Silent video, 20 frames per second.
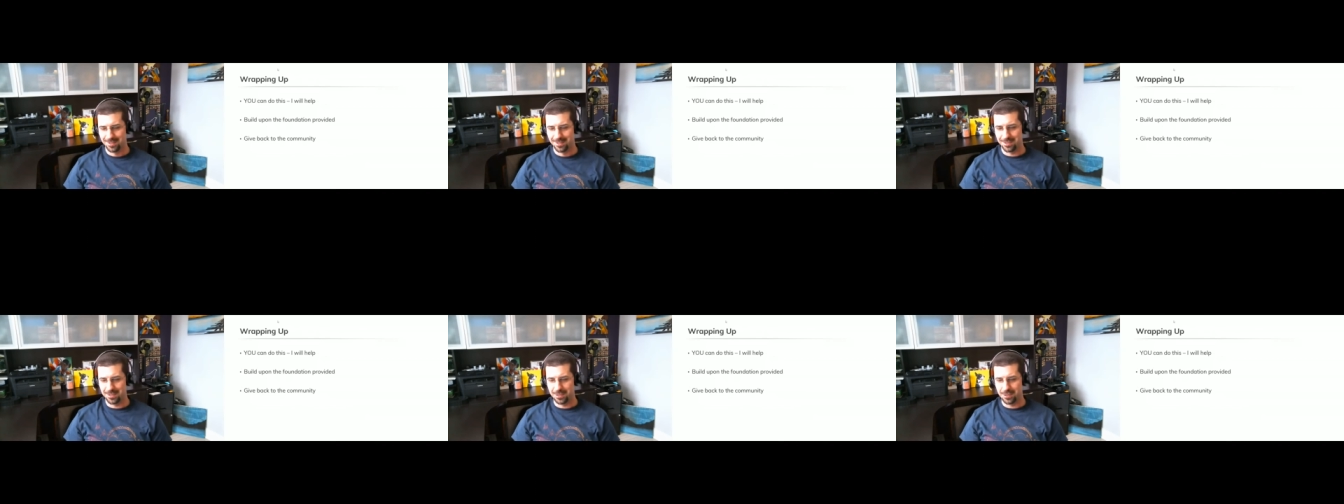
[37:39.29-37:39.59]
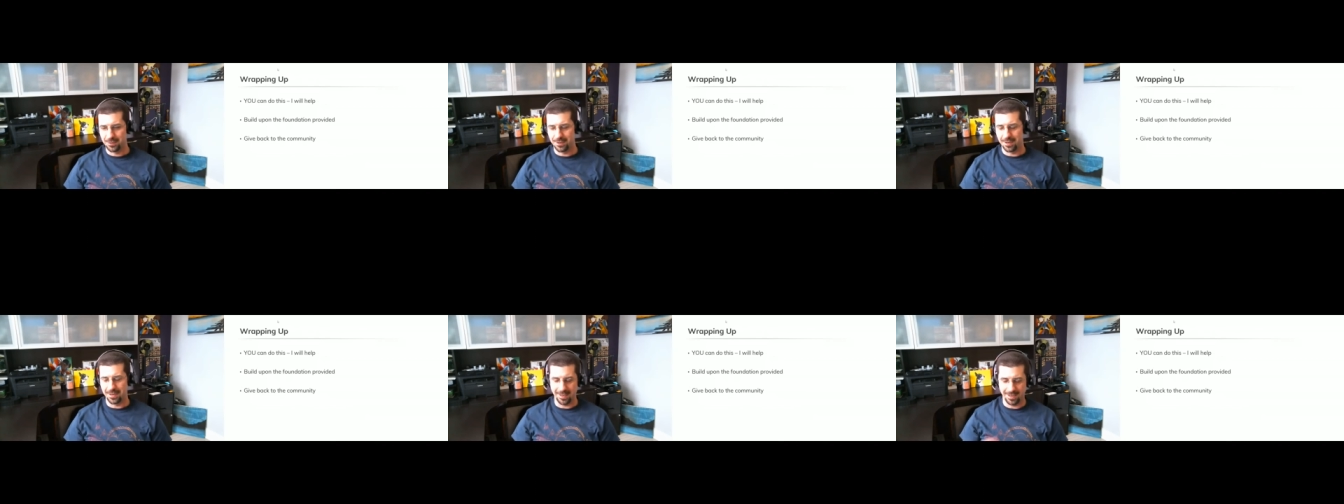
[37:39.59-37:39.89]
you
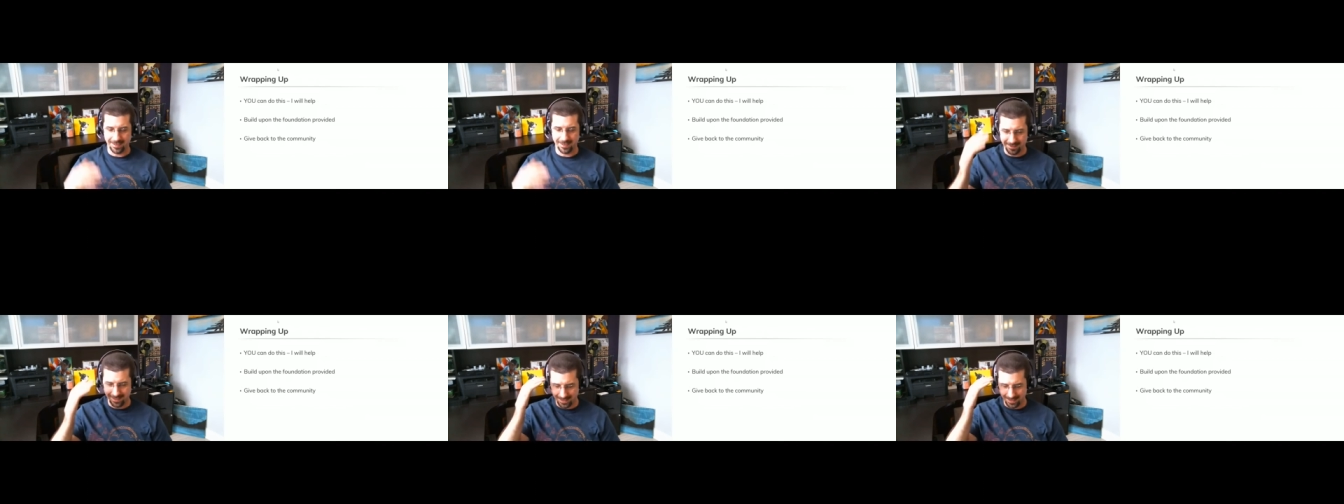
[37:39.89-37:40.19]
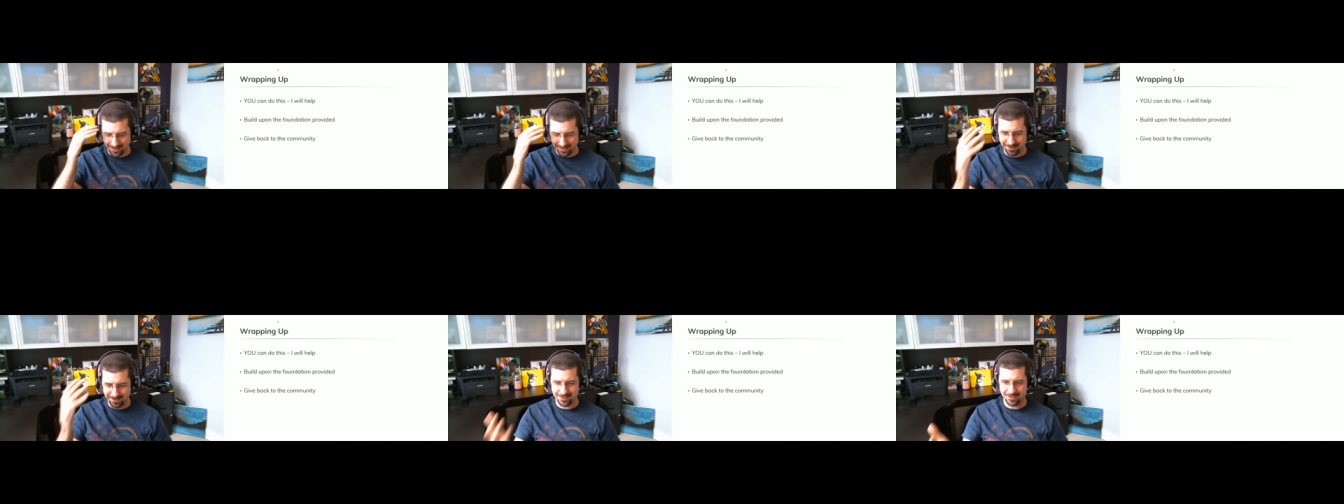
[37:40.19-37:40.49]
know I, I
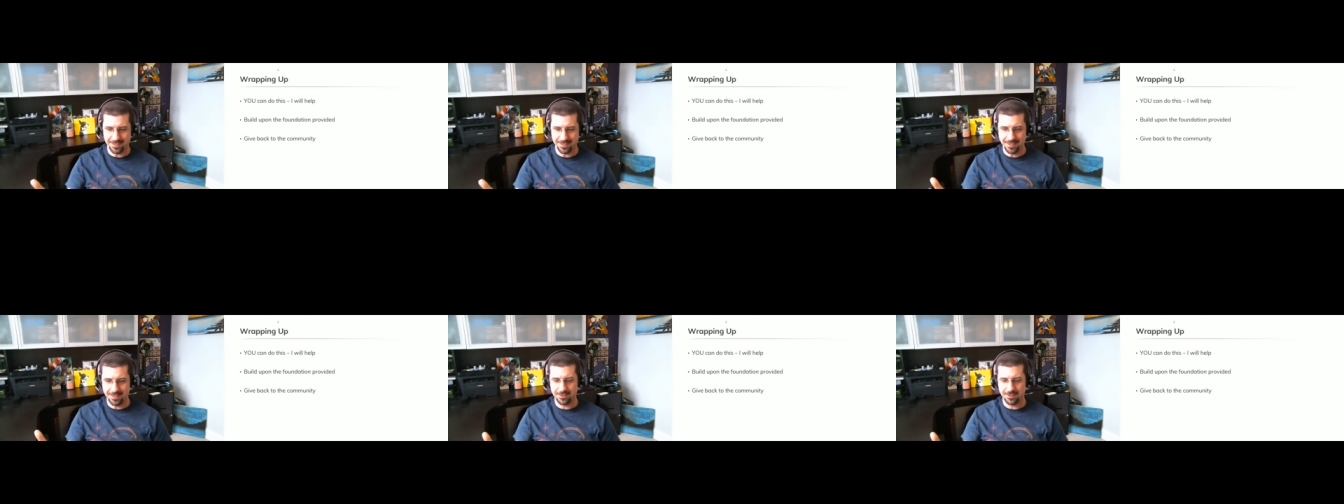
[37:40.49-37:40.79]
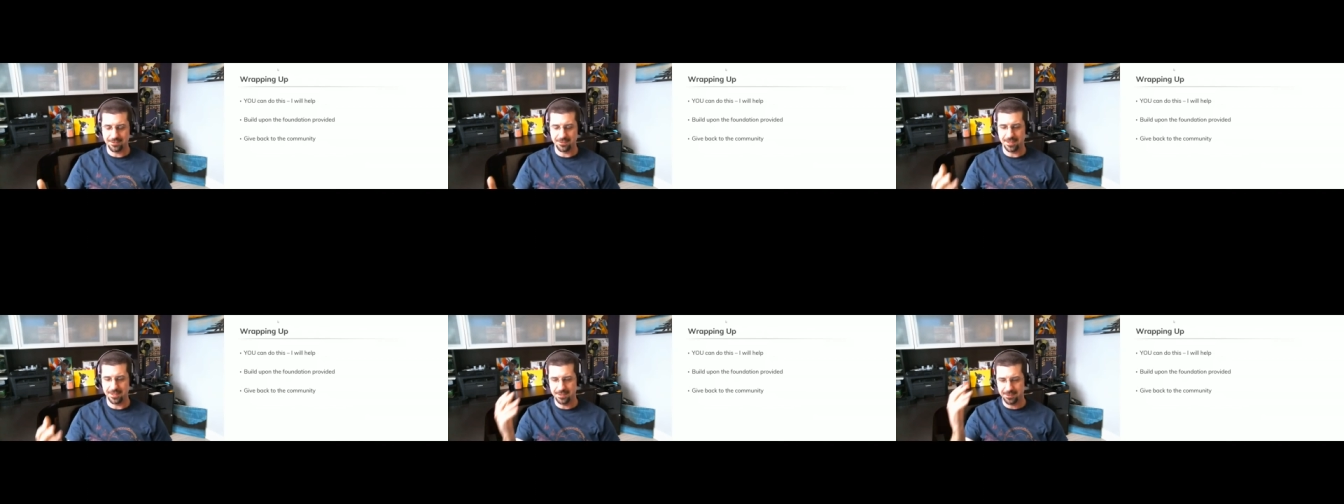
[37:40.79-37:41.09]
can see
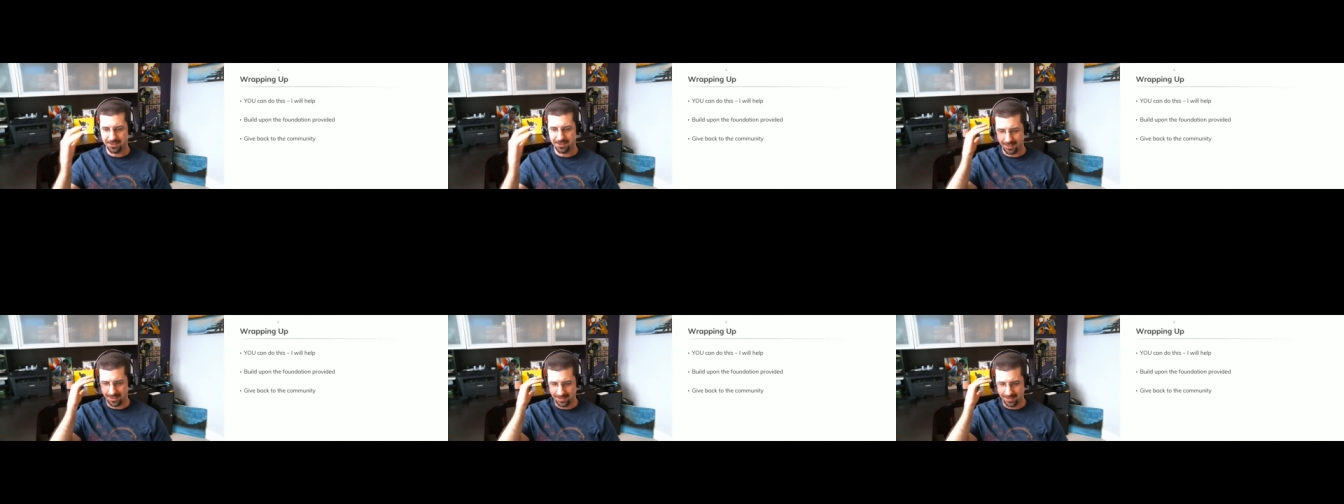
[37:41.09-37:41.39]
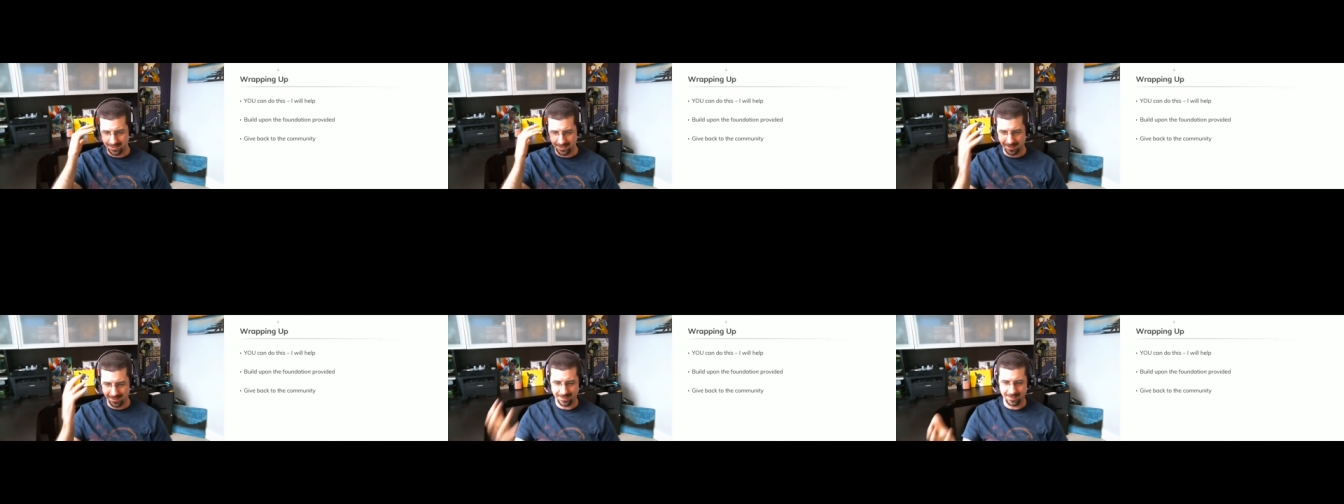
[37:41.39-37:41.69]
his face, I
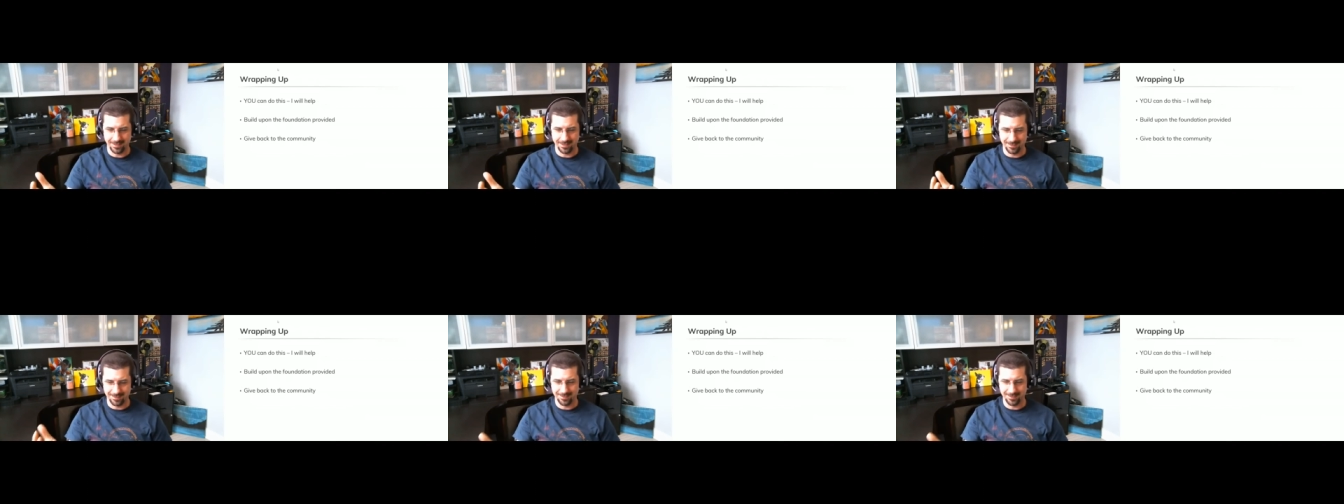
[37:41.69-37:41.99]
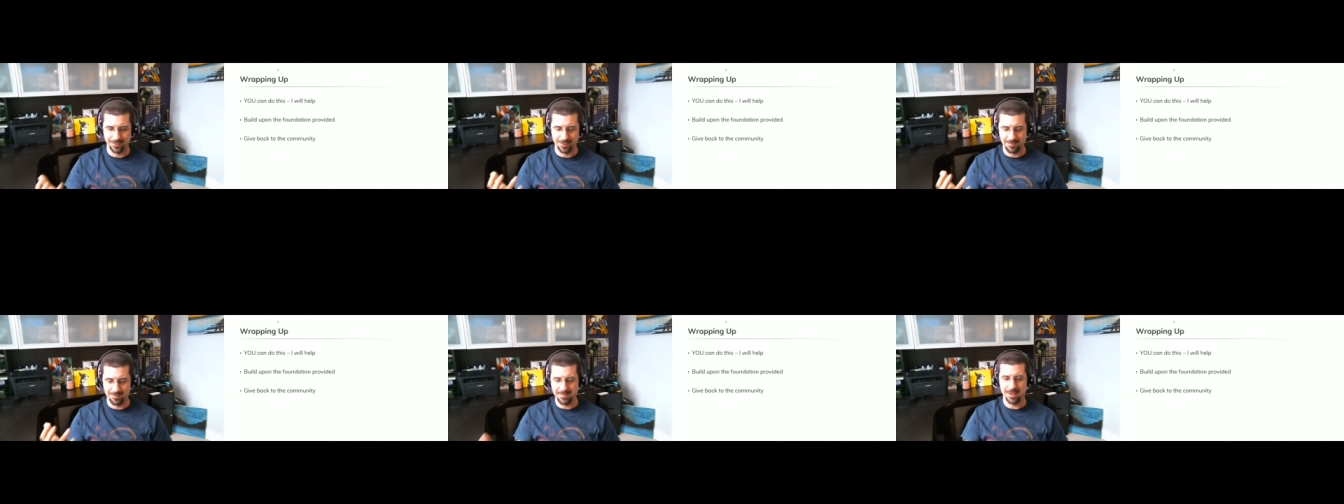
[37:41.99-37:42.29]
can I can
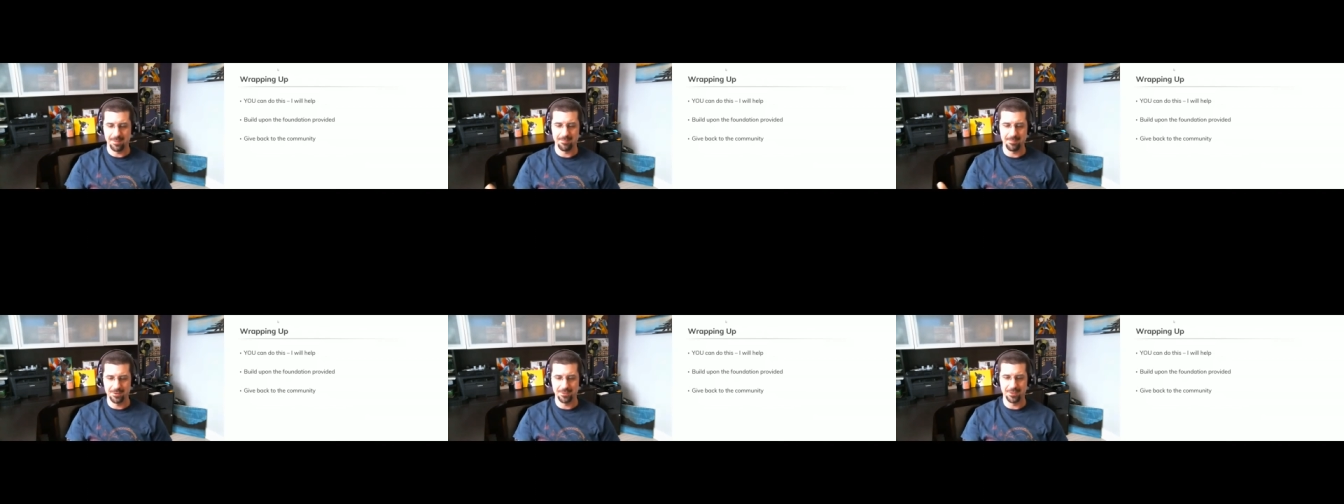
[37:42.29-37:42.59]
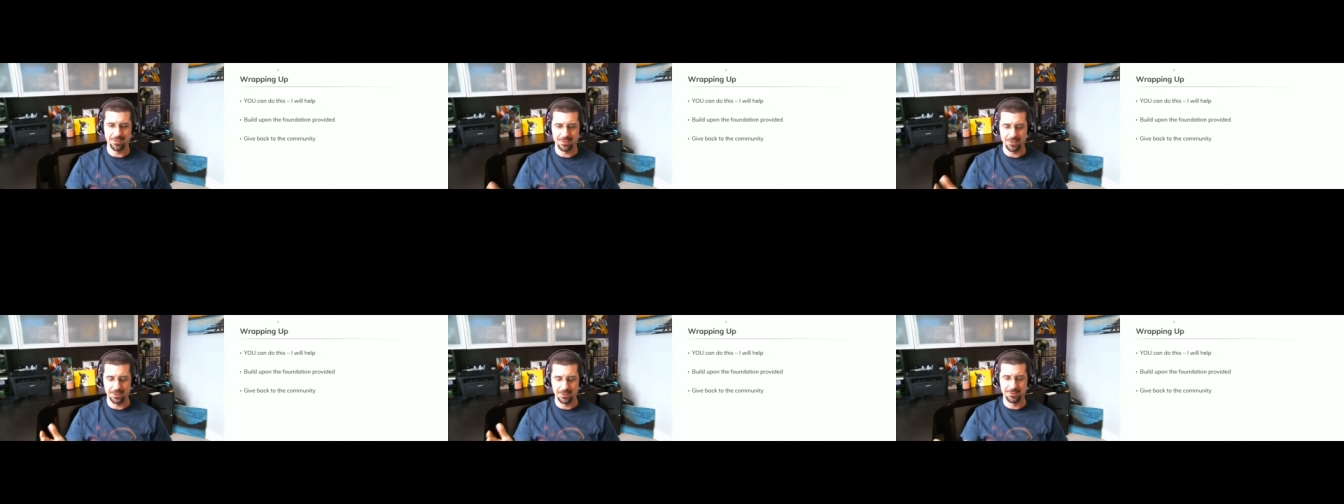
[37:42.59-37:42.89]
remember
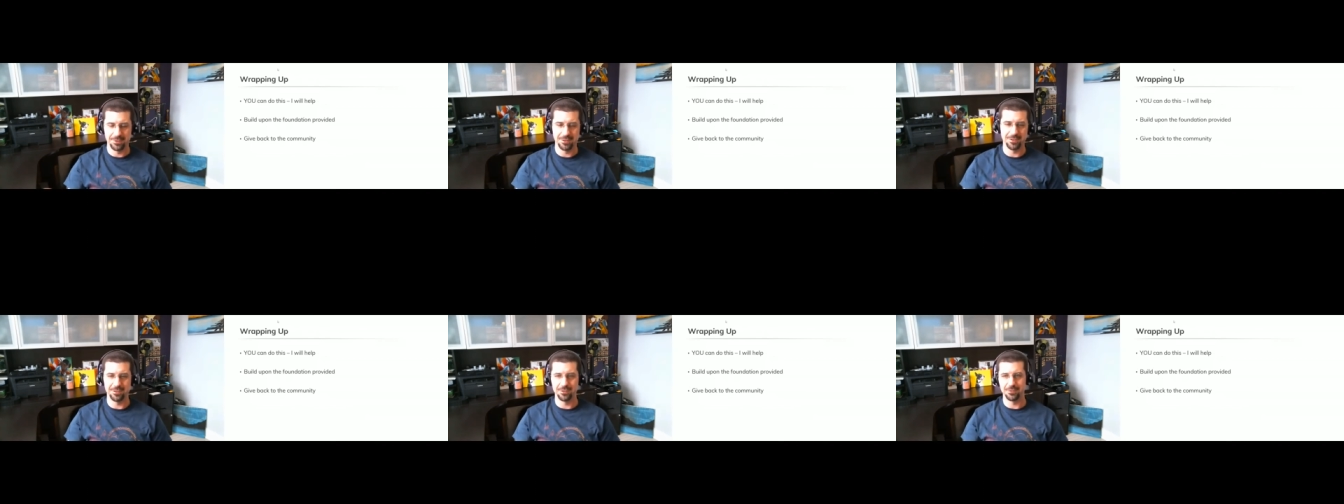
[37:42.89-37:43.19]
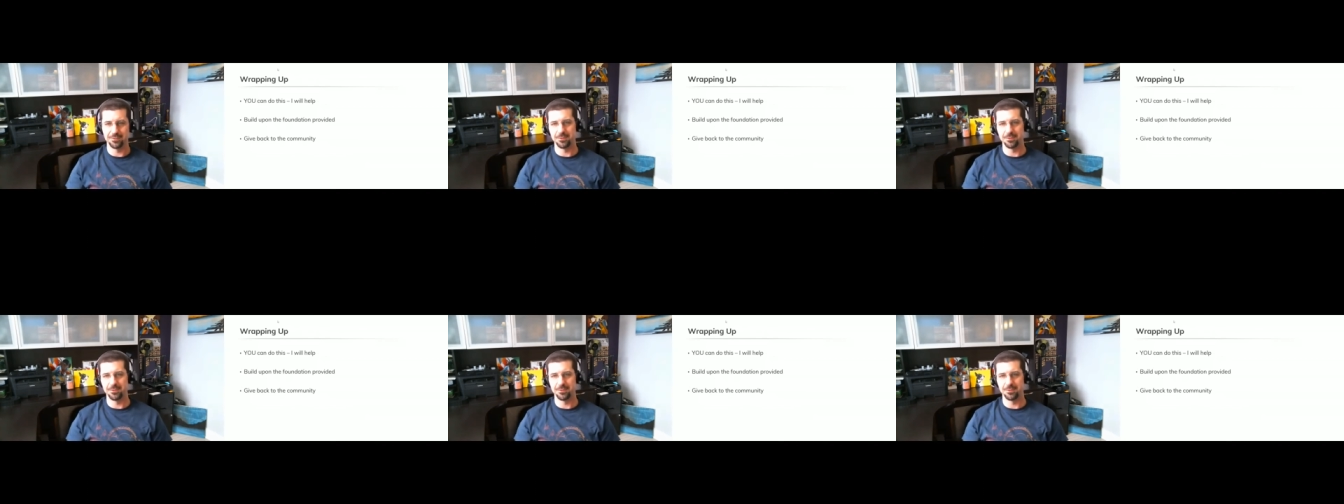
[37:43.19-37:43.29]
the tone in his